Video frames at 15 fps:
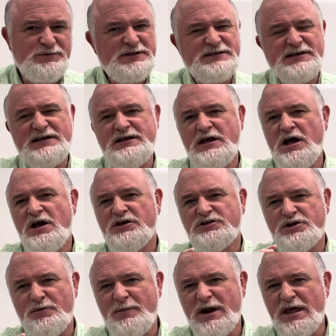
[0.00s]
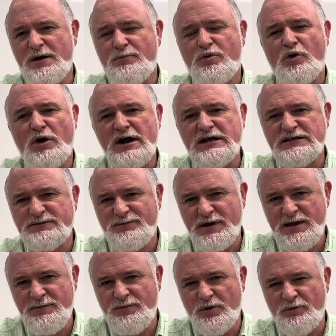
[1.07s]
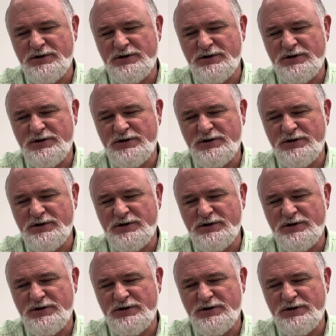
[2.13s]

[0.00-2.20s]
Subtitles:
We see so many oppressed people.